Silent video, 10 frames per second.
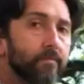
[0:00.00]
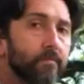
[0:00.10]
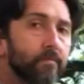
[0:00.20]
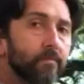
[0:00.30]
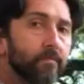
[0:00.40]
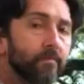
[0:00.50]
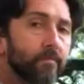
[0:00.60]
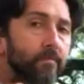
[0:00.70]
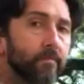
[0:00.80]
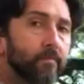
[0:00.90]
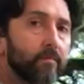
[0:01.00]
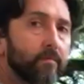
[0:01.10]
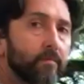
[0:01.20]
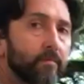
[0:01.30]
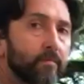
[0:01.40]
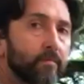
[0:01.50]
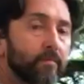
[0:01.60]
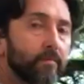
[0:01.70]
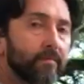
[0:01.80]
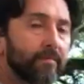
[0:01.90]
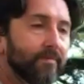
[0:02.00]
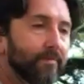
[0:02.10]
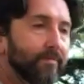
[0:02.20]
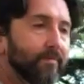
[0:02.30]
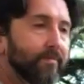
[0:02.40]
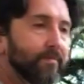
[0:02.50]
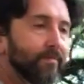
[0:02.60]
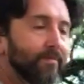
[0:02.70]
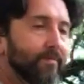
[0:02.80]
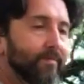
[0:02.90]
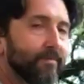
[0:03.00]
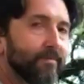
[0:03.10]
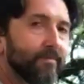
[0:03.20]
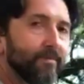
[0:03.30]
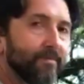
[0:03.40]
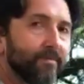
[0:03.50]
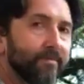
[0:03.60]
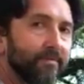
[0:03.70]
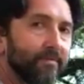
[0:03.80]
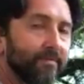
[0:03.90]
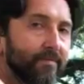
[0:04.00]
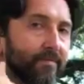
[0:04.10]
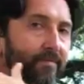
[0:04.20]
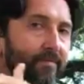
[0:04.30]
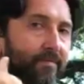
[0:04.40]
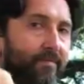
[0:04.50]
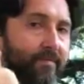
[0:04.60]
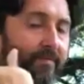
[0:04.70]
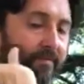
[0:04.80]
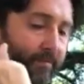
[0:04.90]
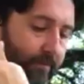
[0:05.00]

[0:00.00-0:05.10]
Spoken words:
No words are spoken by the person on screen.